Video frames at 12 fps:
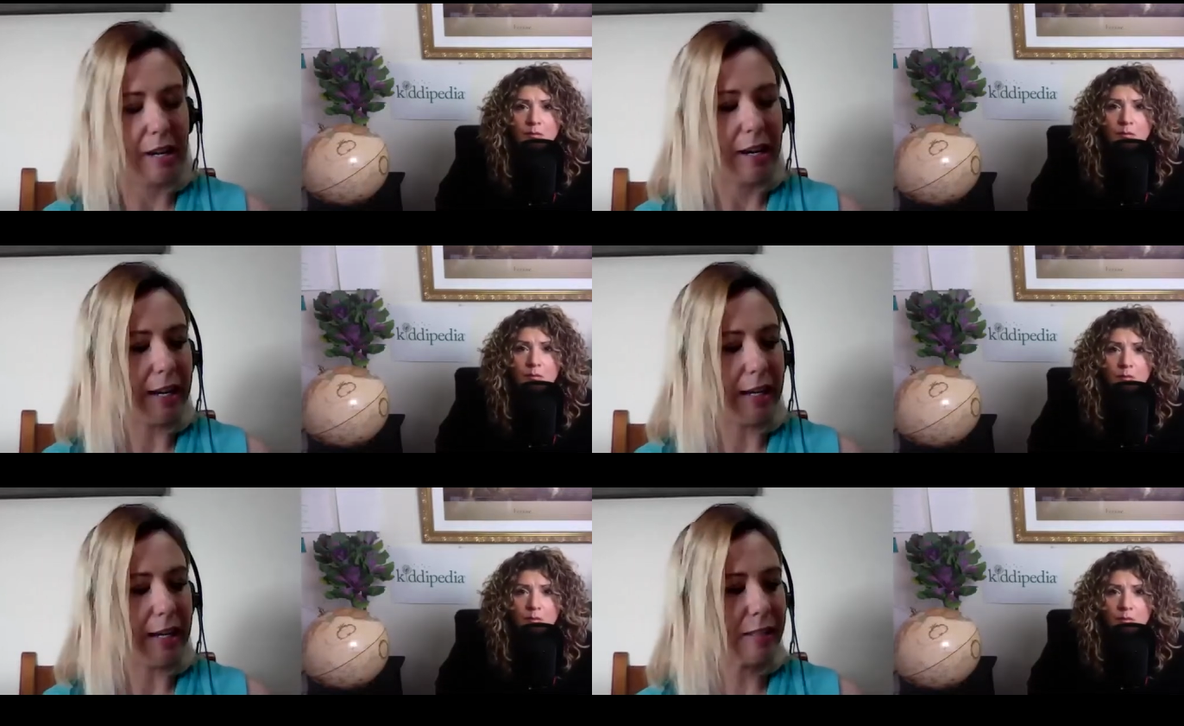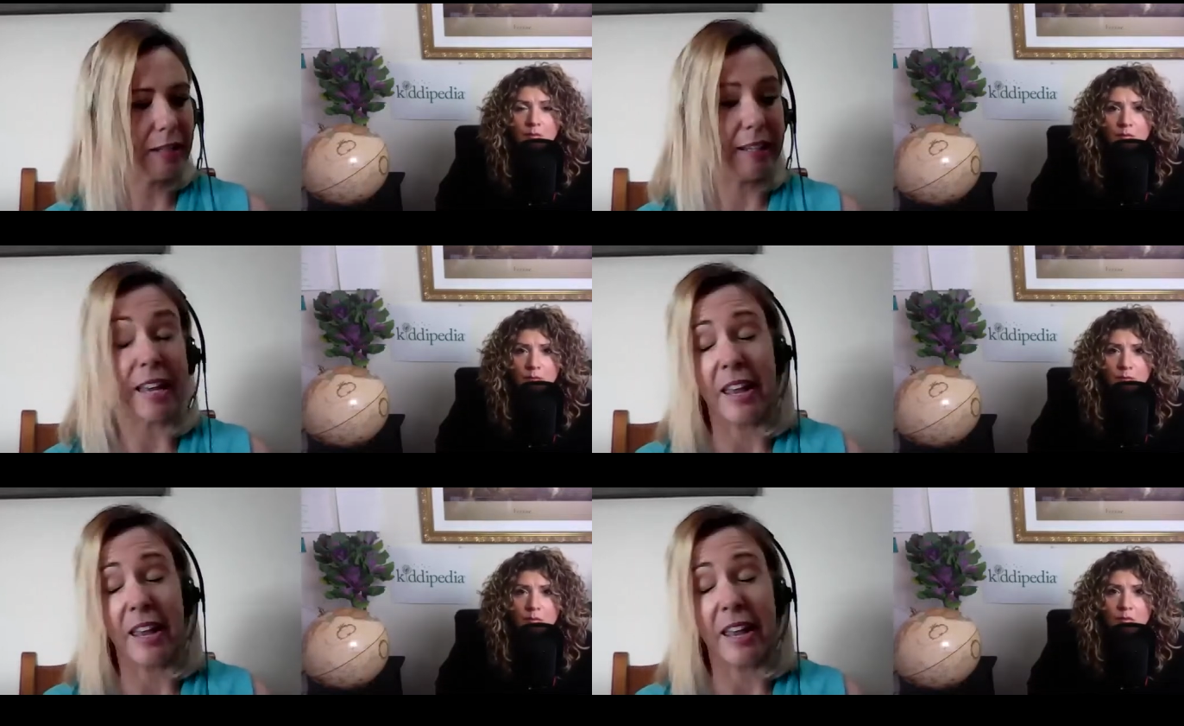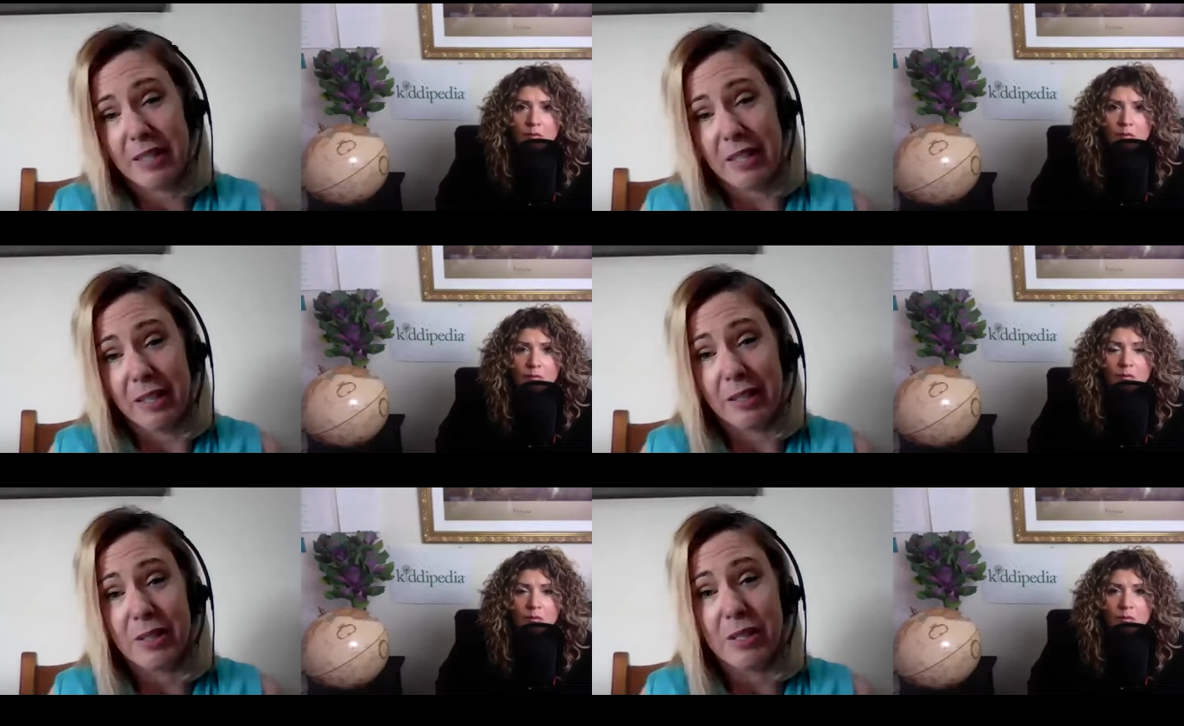Speaker 1: and it's
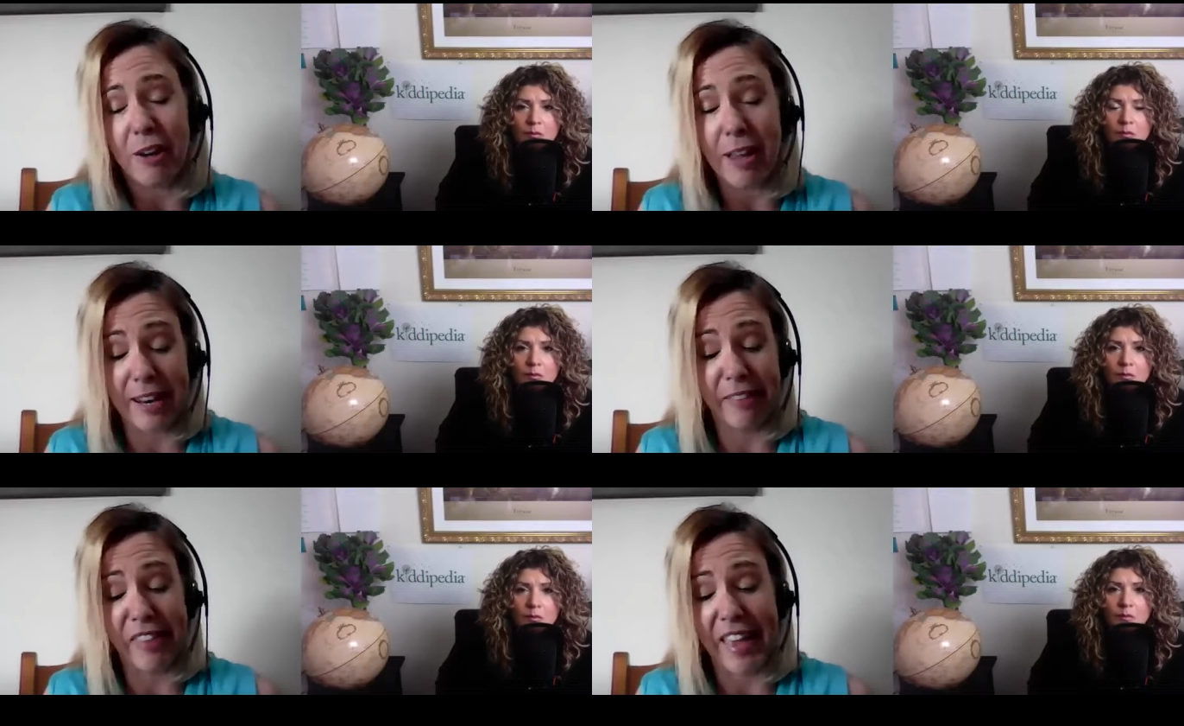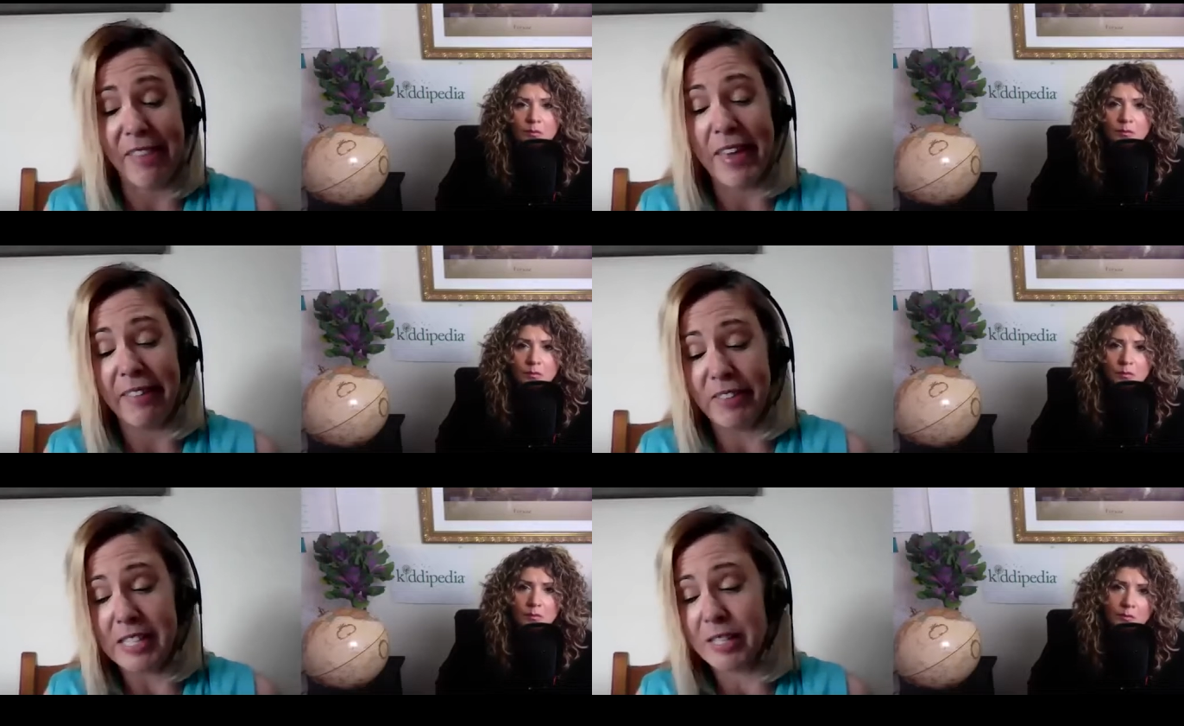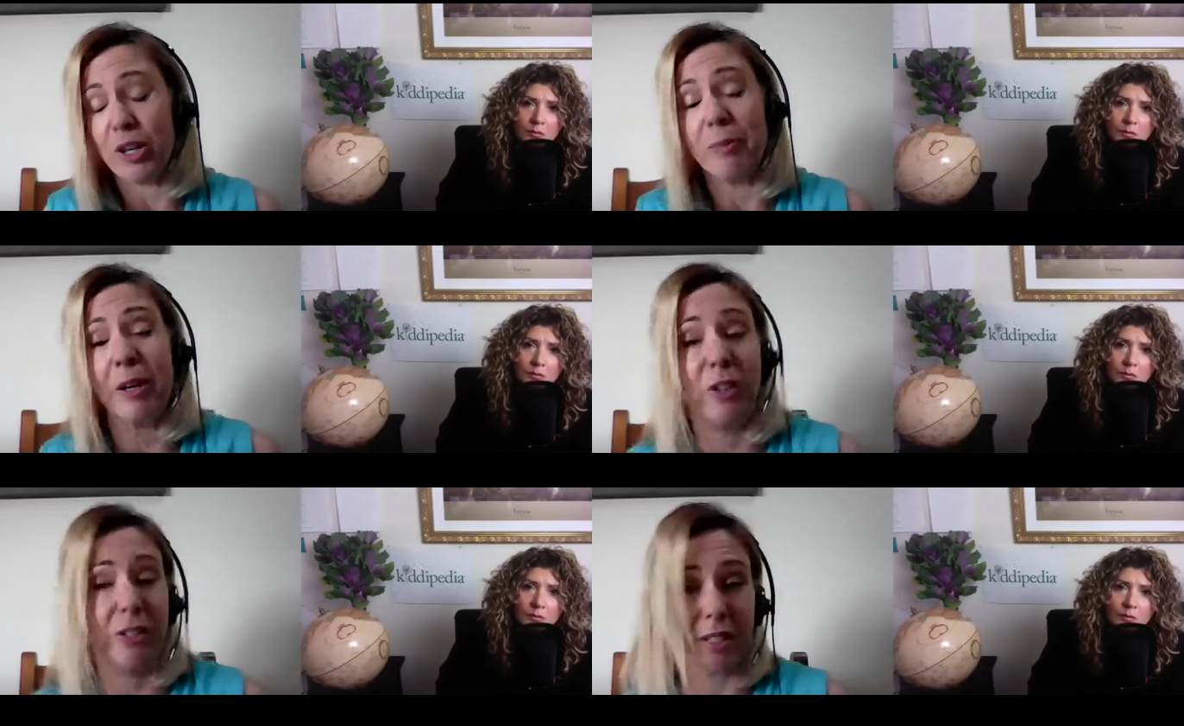trust thing. So and and they, there's got
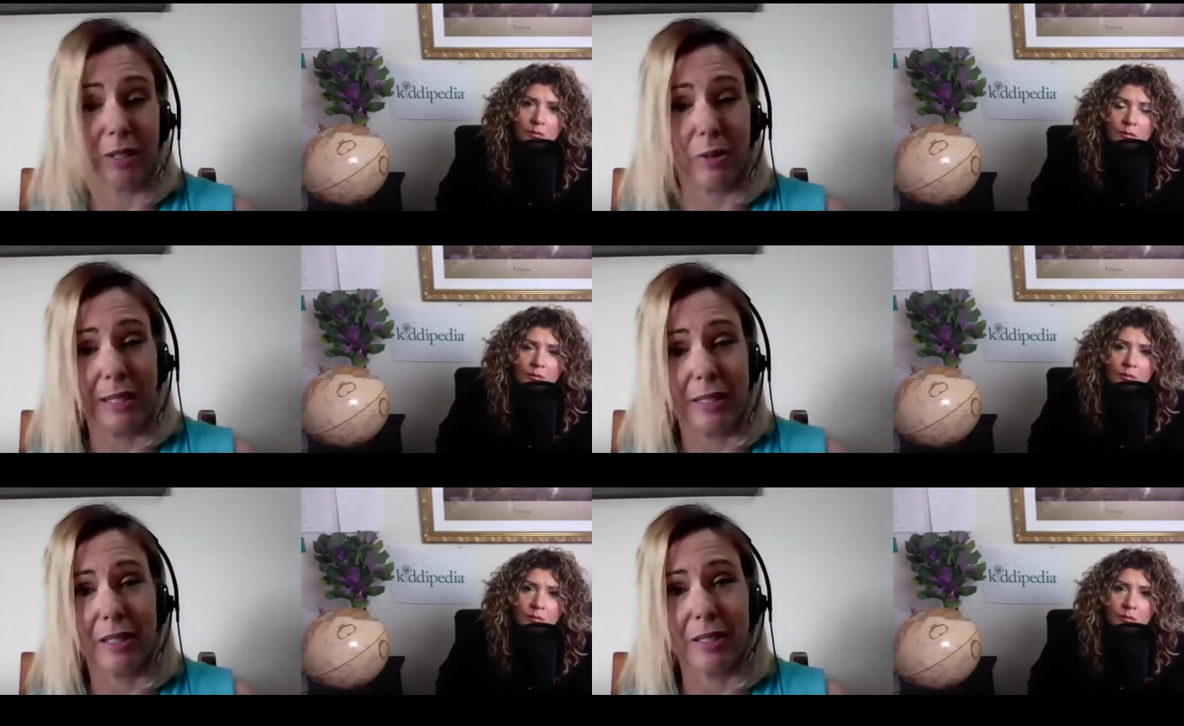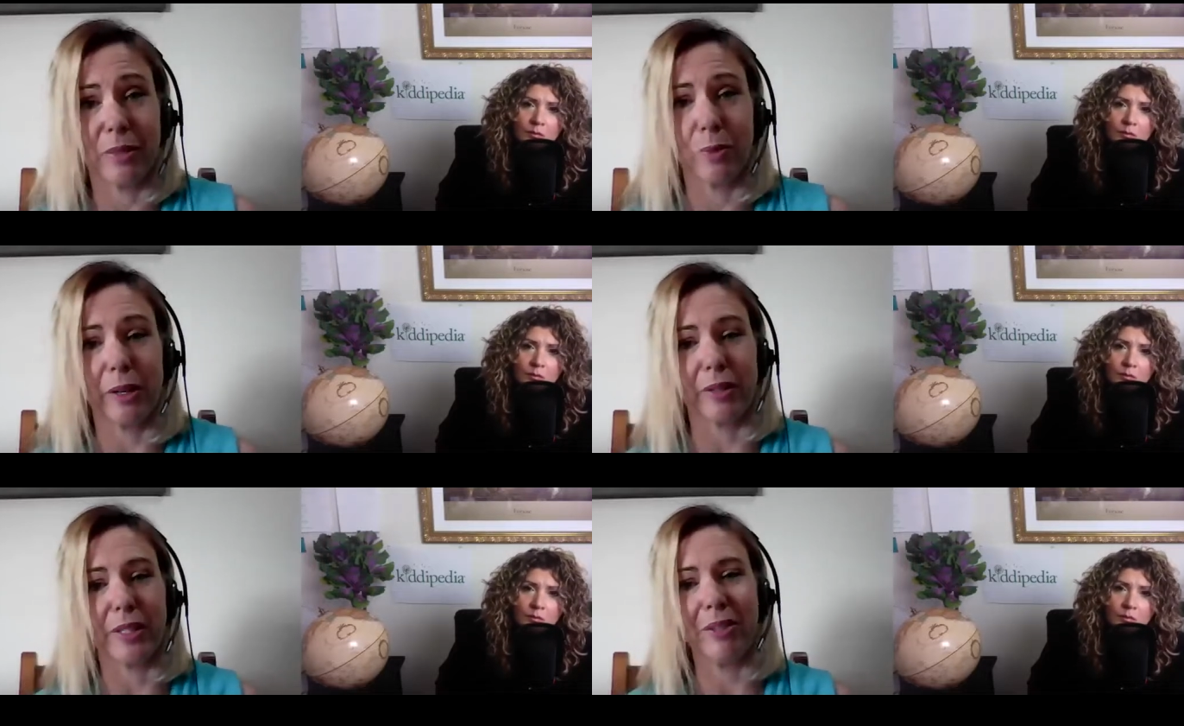to be consequences as well.